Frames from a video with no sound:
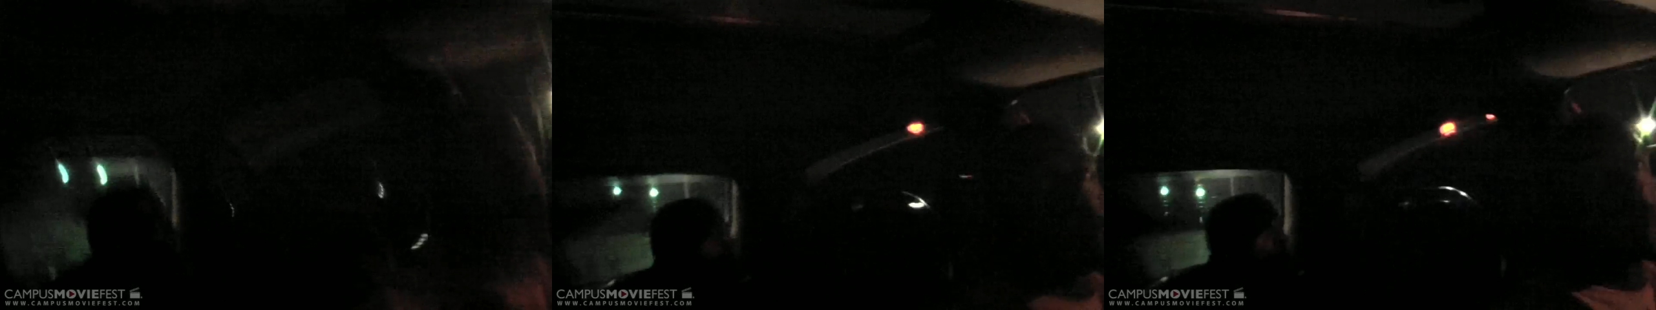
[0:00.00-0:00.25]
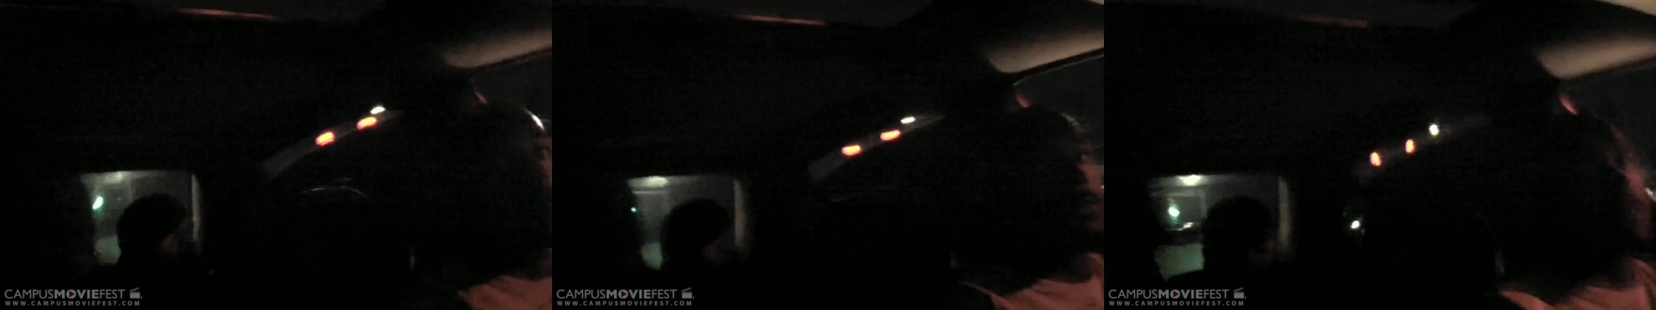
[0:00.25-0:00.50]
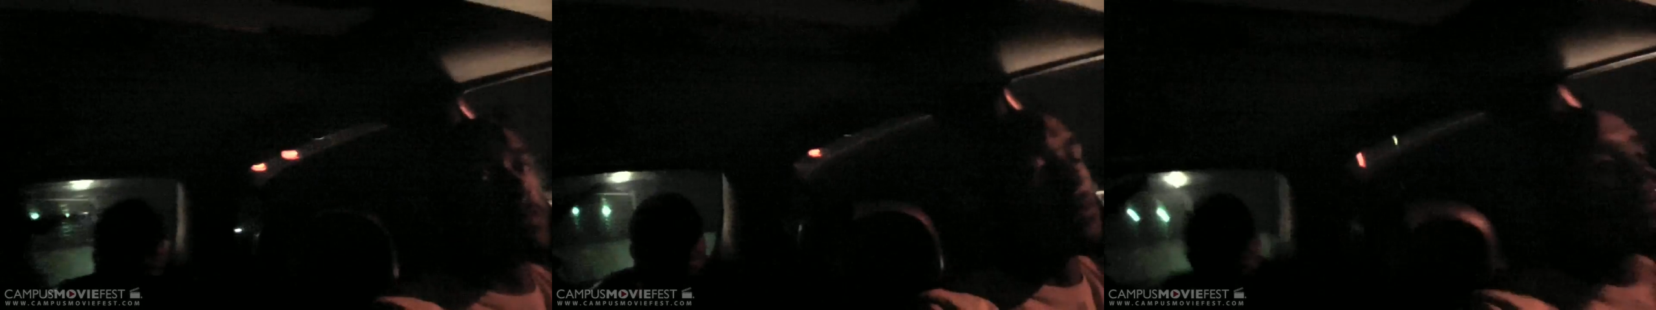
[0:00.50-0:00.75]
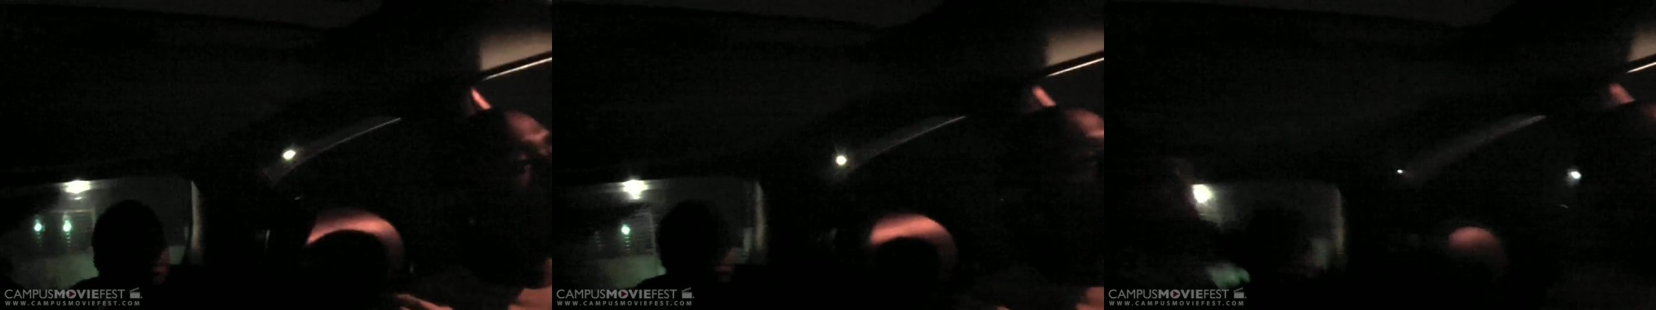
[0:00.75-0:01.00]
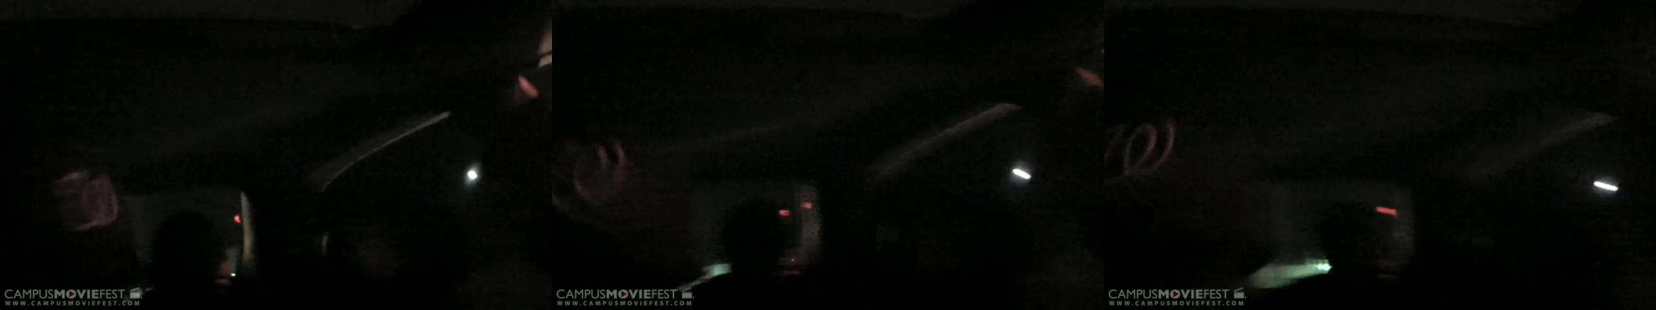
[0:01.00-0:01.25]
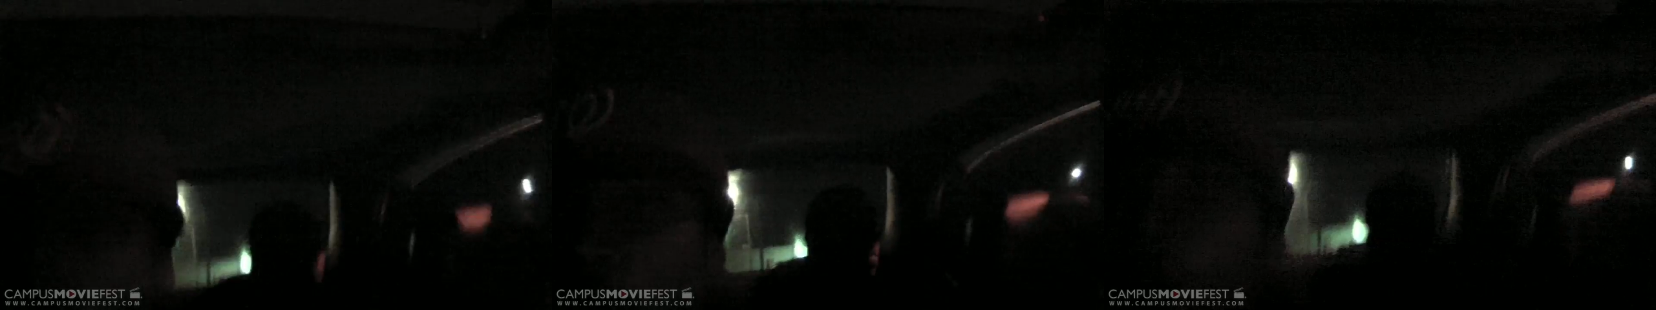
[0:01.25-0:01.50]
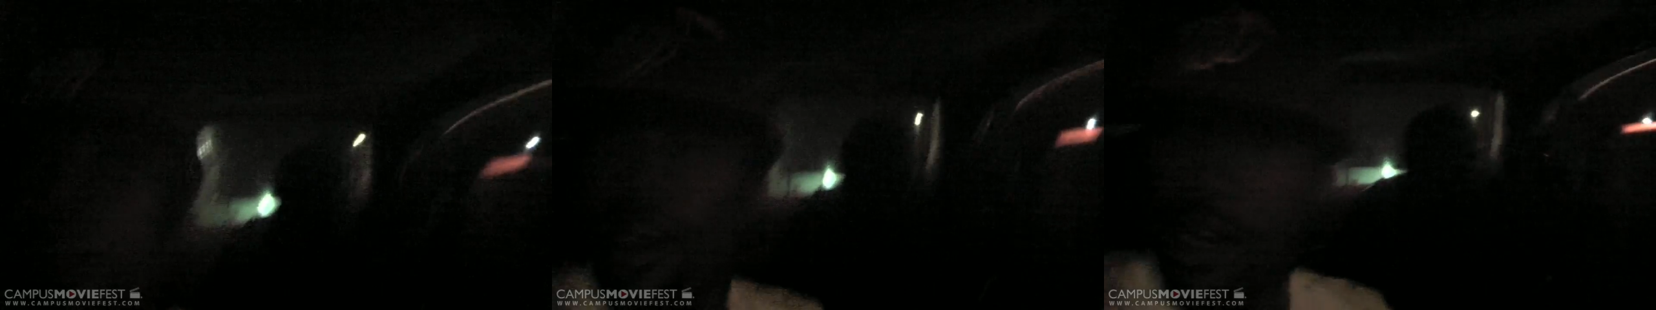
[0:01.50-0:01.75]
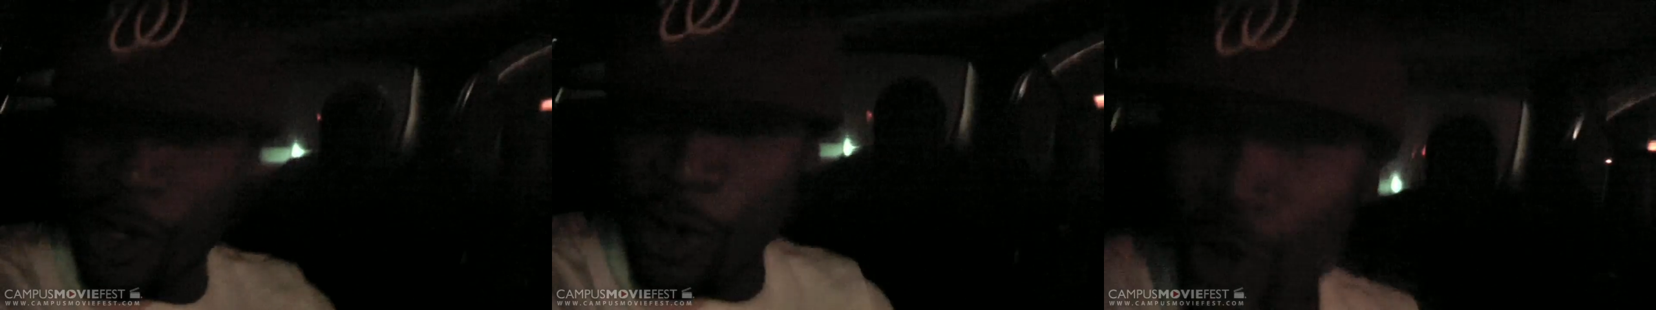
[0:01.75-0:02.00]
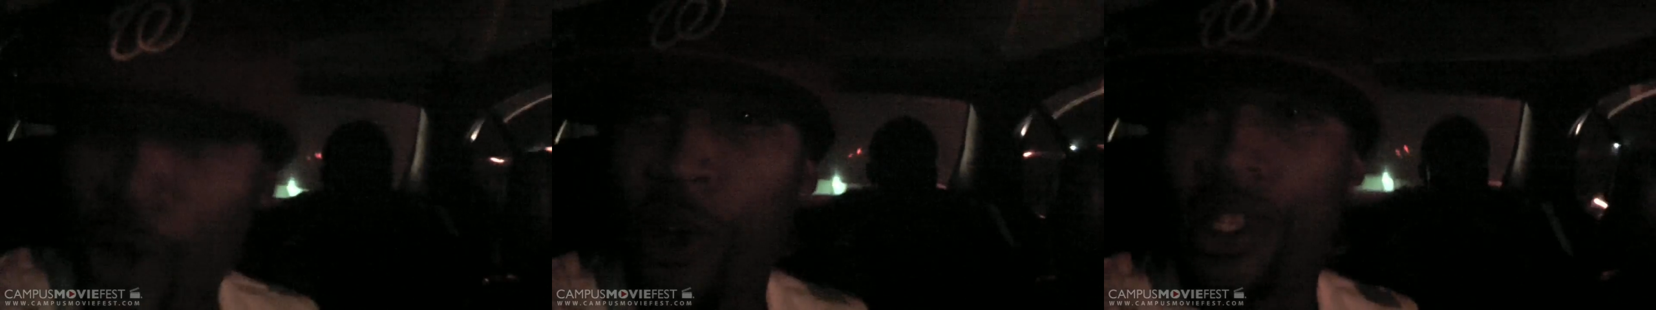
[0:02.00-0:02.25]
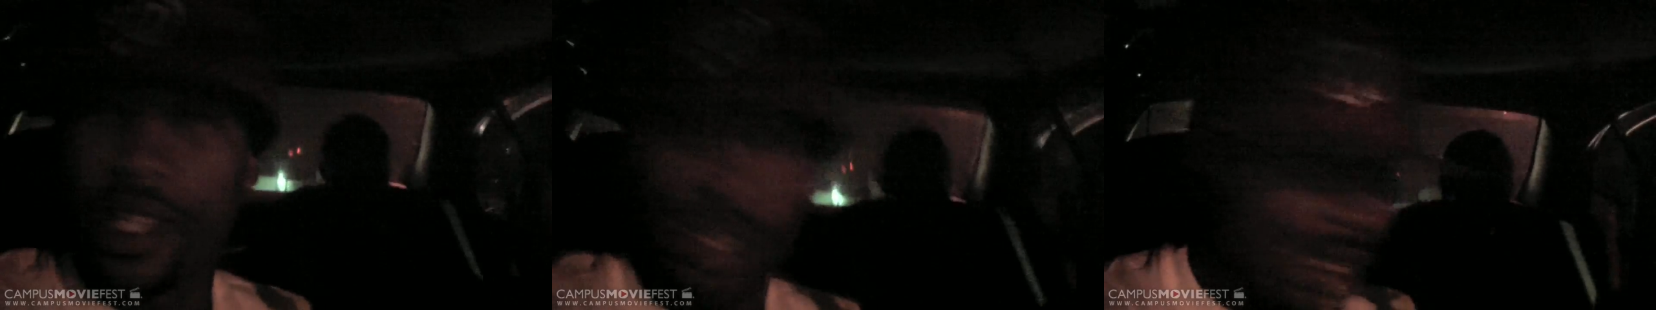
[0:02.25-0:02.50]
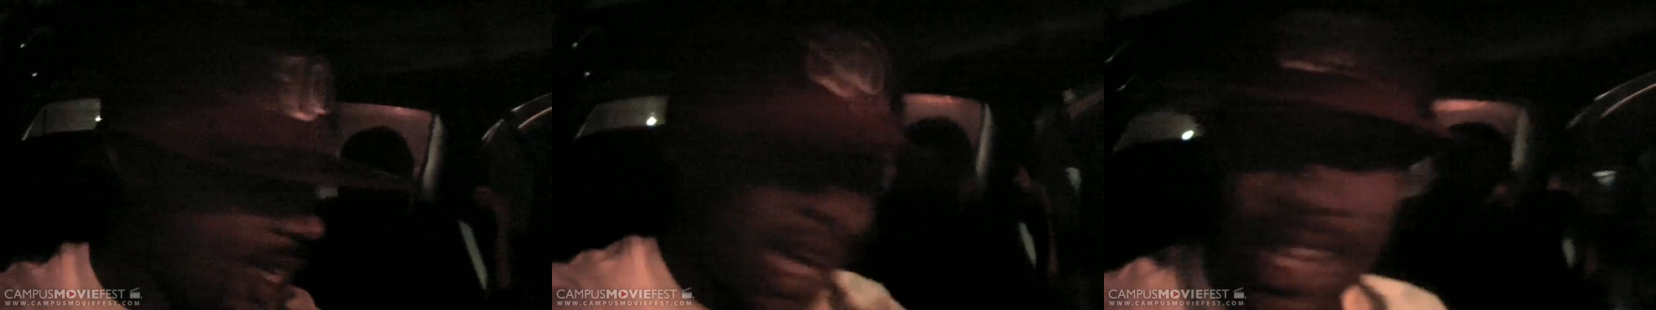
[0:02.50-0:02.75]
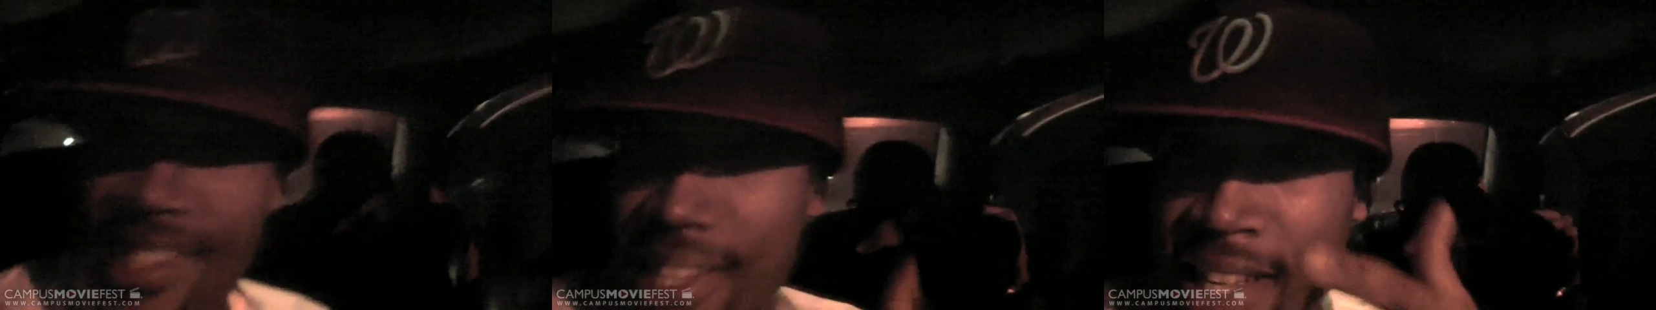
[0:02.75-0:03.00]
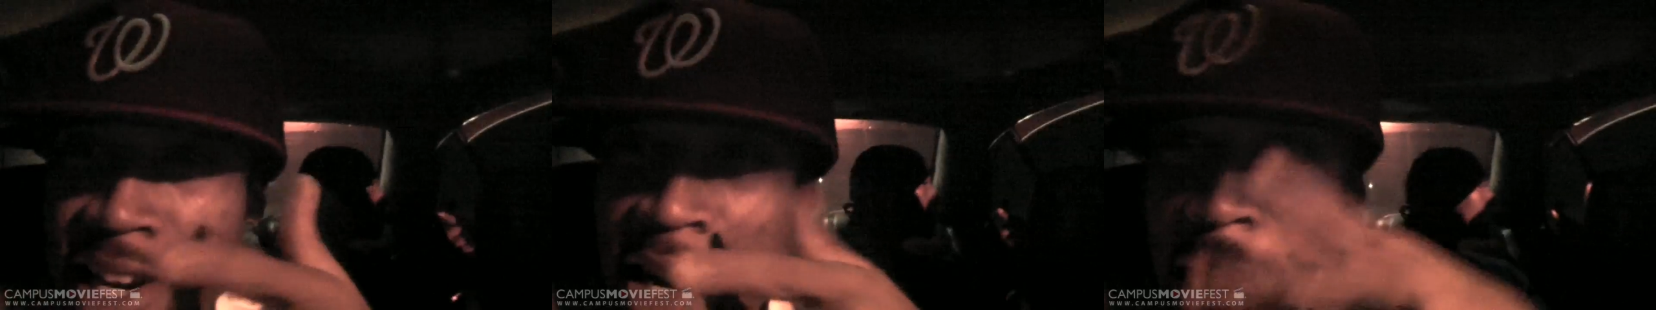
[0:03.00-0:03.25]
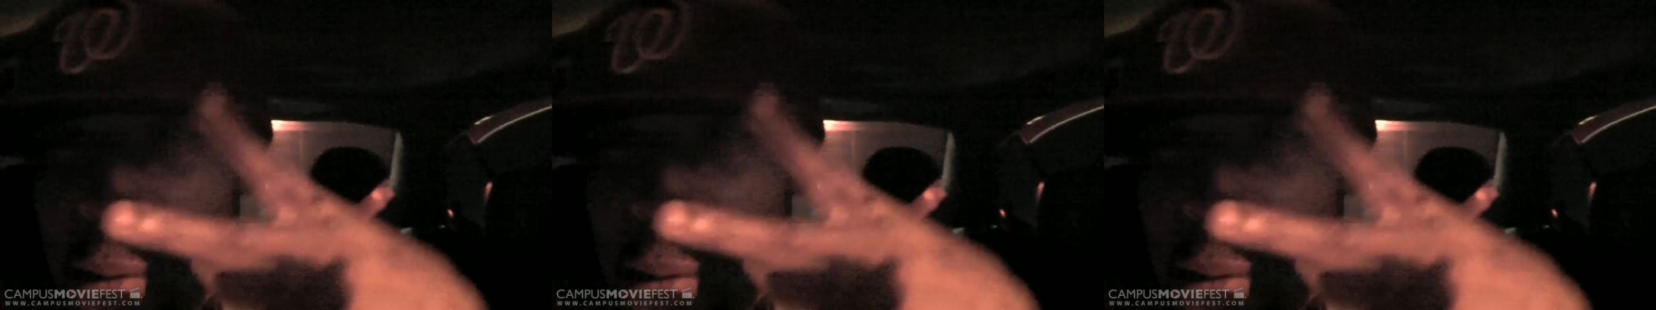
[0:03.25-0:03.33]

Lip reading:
Nobody's mouth can be seen.